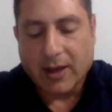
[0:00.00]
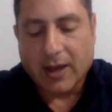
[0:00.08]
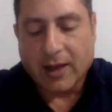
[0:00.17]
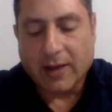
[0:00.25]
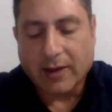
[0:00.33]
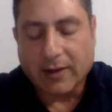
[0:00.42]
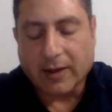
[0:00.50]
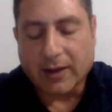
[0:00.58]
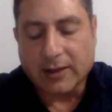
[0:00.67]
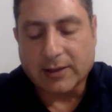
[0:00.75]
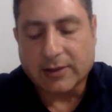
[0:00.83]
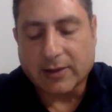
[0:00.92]
I think
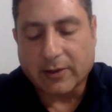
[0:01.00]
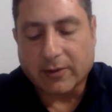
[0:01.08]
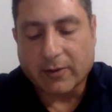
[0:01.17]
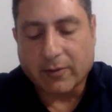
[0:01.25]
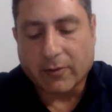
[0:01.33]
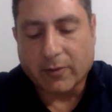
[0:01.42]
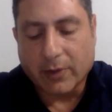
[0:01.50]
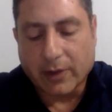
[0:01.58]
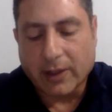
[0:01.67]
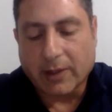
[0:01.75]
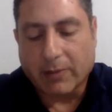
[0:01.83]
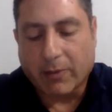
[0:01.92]
it's
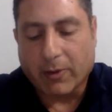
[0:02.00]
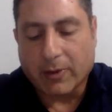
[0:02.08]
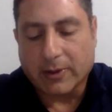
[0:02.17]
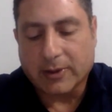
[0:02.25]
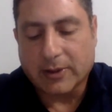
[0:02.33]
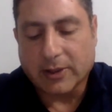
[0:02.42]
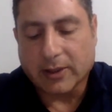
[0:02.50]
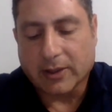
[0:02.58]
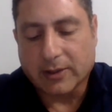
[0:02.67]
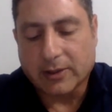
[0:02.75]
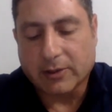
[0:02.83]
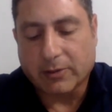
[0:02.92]
really important
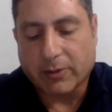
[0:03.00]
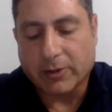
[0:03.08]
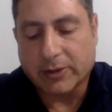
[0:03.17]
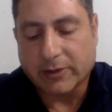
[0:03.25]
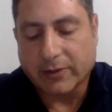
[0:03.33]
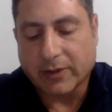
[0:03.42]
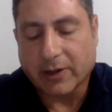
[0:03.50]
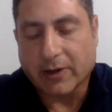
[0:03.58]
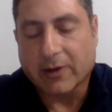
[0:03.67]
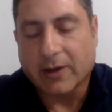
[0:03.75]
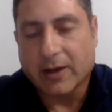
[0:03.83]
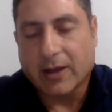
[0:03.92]
to
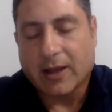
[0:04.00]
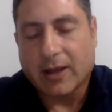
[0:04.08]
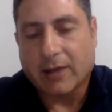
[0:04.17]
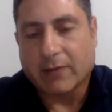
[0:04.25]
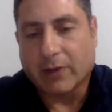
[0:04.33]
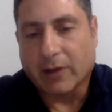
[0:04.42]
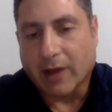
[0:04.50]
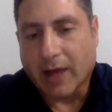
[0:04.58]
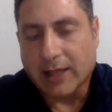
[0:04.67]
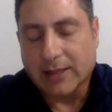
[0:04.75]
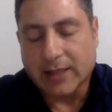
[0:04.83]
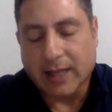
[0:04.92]
persevere and
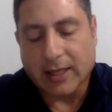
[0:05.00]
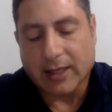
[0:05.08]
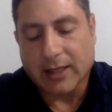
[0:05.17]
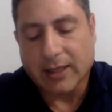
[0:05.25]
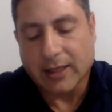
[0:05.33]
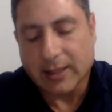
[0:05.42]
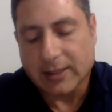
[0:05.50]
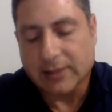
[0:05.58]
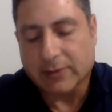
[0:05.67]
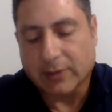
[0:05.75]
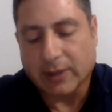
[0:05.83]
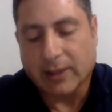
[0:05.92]
realize that it
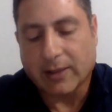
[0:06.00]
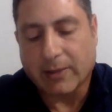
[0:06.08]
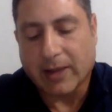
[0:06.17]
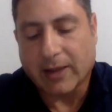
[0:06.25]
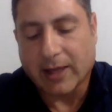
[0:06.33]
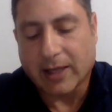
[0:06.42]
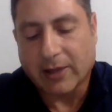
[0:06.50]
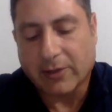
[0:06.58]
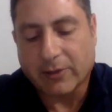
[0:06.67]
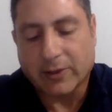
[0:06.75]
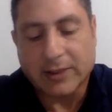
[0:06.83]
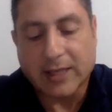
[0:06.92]
is really about getting
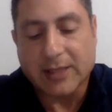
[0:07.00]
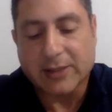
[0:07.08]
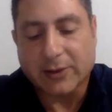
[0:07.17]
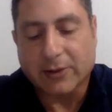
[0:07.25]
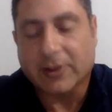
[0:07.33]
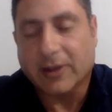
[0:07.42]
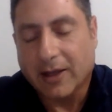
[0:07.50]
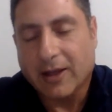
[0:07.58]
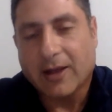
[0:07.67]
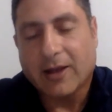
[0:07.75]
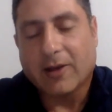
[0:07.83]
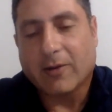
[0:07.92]
through the desert
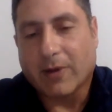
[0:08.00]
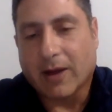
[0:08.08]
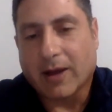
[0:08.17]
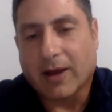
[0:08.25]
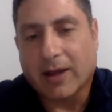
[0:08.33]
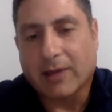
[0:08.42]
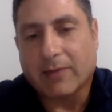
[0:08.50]
in